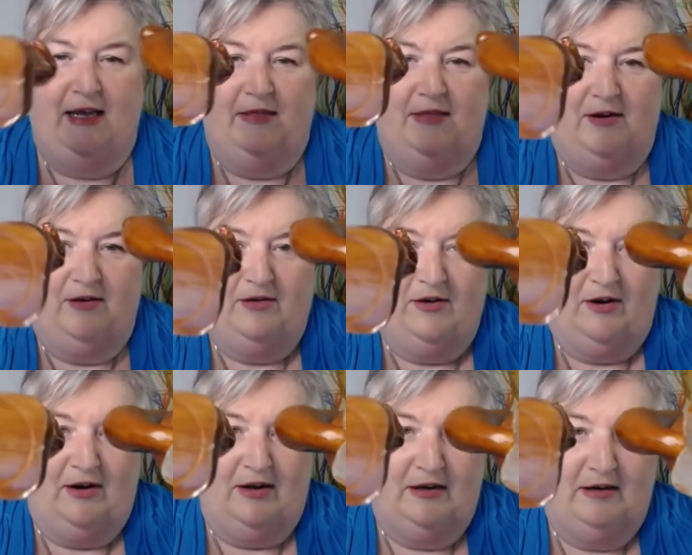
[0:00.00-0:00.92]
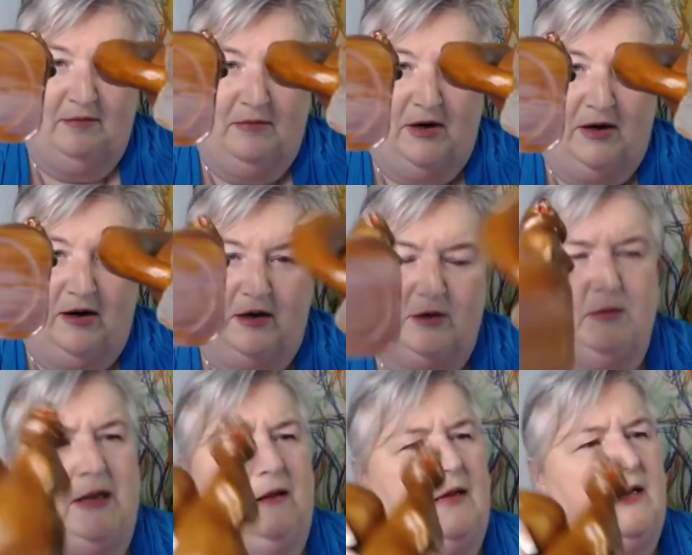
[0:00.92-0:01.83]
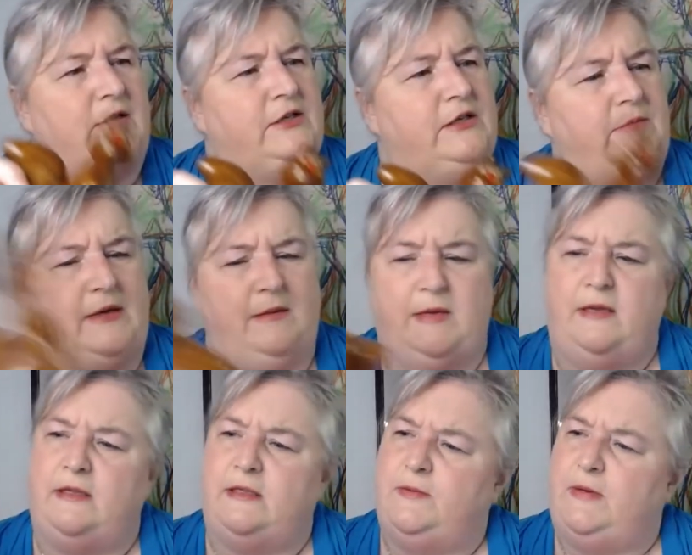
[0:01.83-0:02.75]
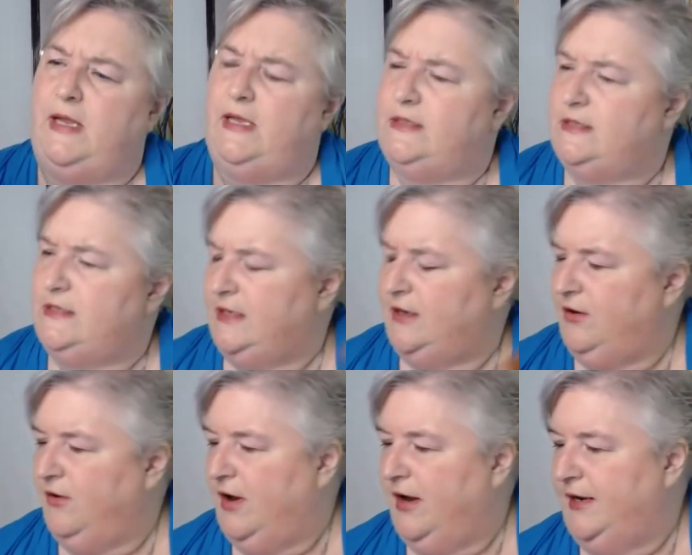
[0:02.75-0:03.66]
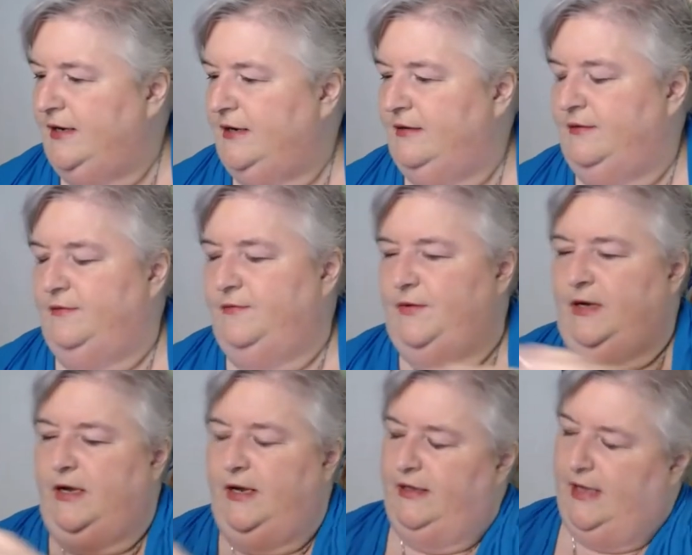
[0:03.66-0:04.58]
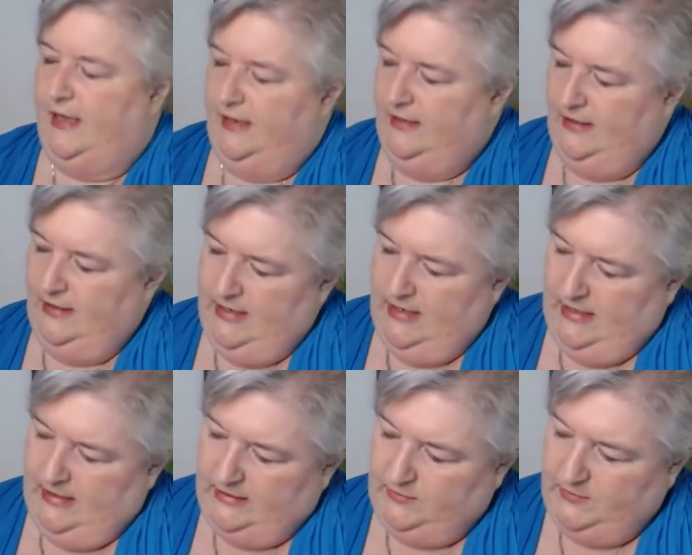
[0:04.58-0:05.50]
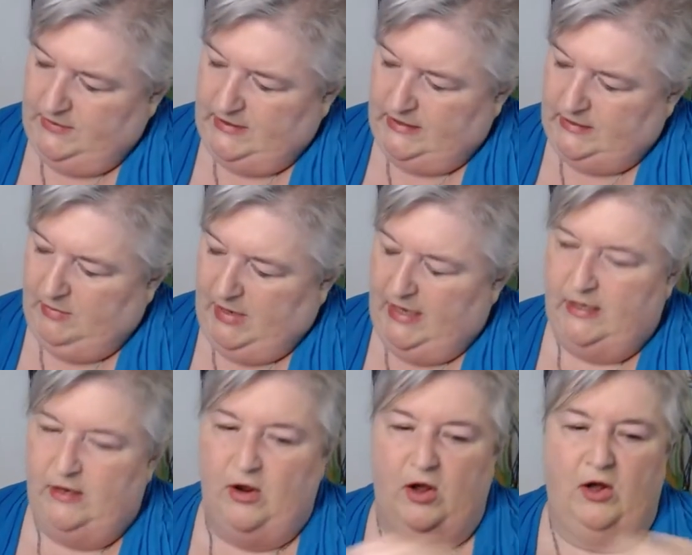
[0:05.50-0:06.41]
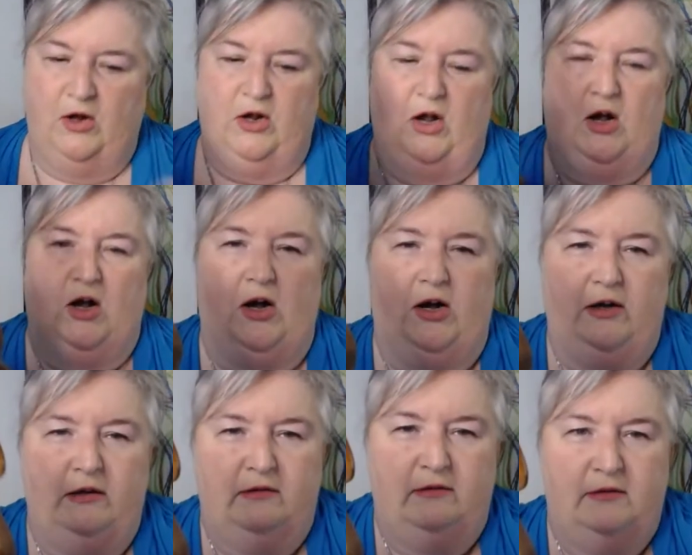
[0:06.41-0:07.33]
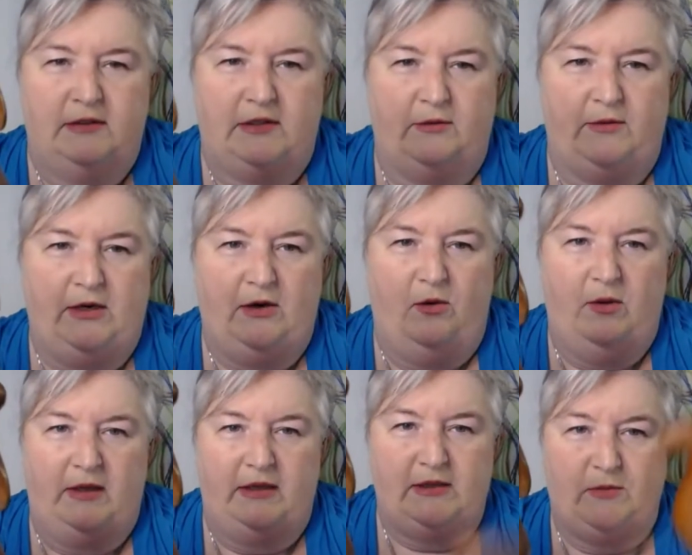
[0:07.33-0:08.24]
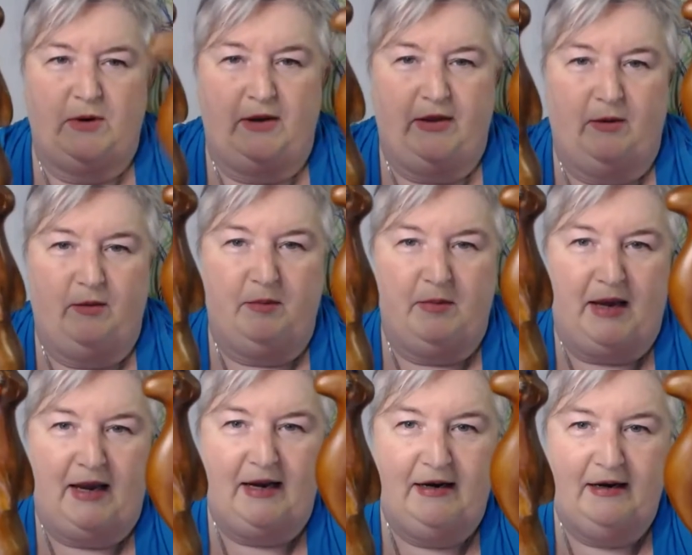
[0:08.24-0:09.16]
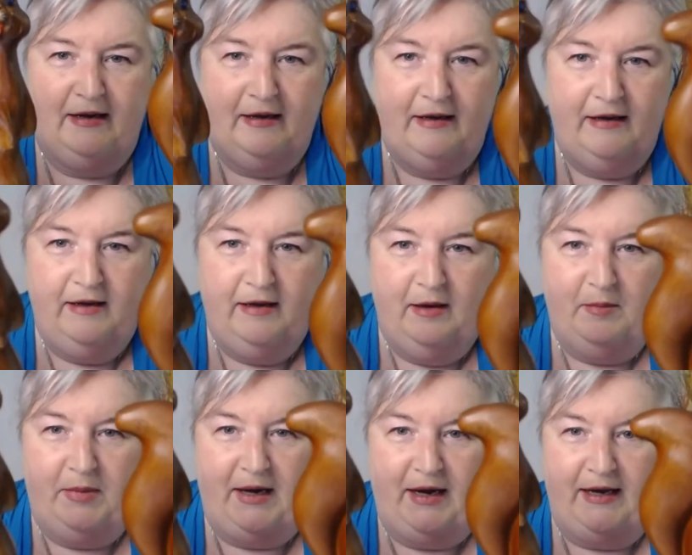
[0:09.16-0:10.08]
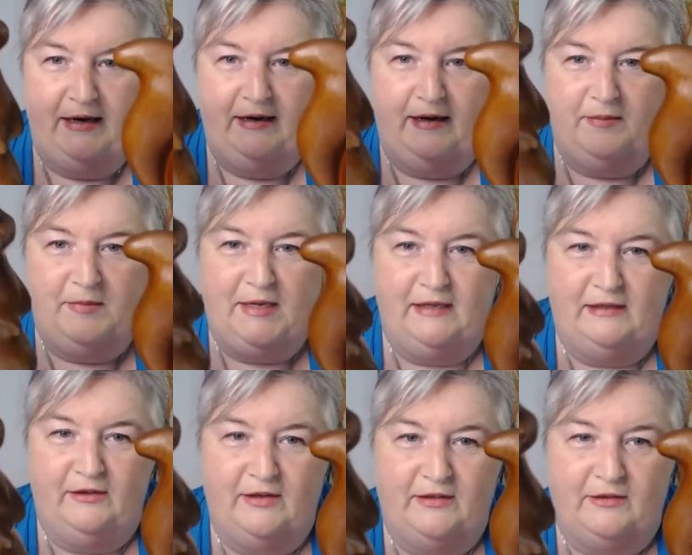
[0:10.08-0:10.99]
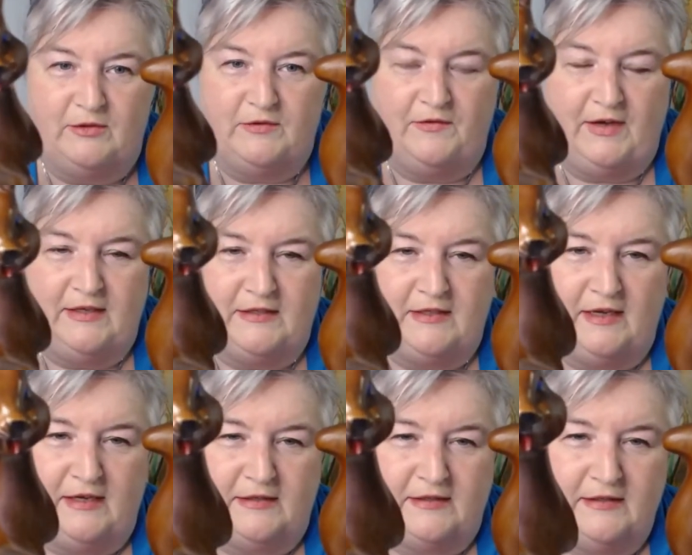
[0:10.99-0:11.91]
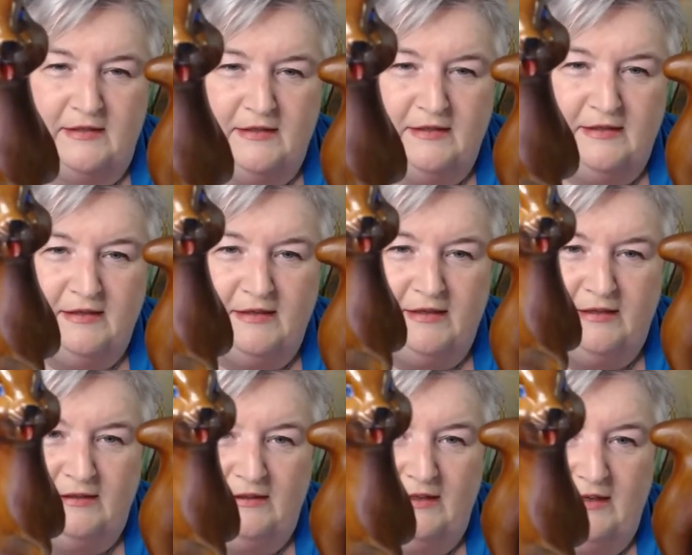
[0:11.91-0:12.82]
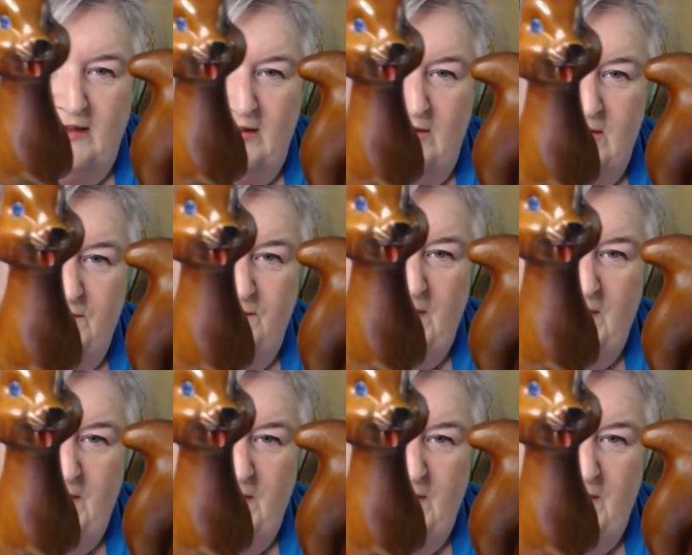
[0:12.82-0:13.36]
They're not marked. Well, actually, wait a minute. This one has a sticker on it. Forgot that. This one says made in Hong Kong. So we know at least where they were made. But I mean, look at those faces. Look at those